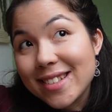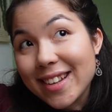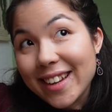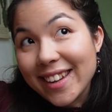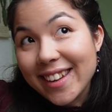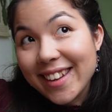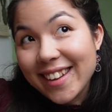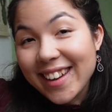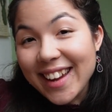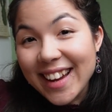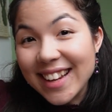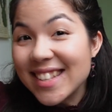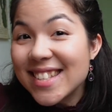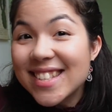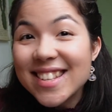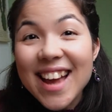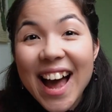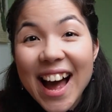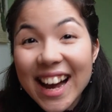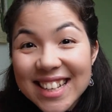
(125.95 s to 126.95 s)
I guess,
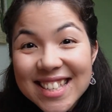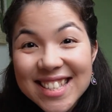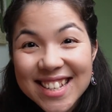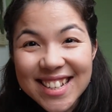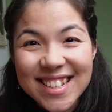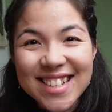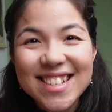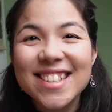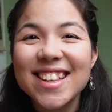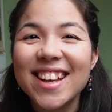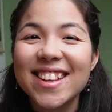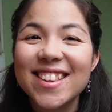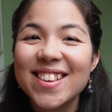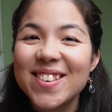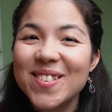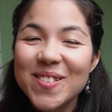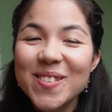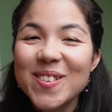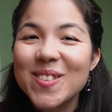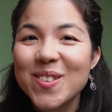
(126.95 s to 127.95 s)
the accent that
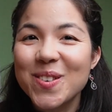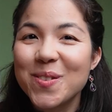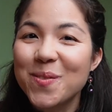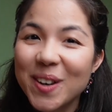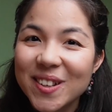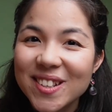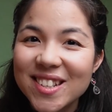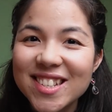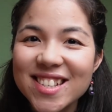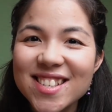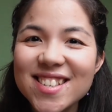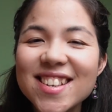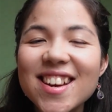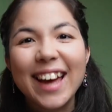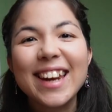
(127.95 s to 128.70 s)
the author wanted,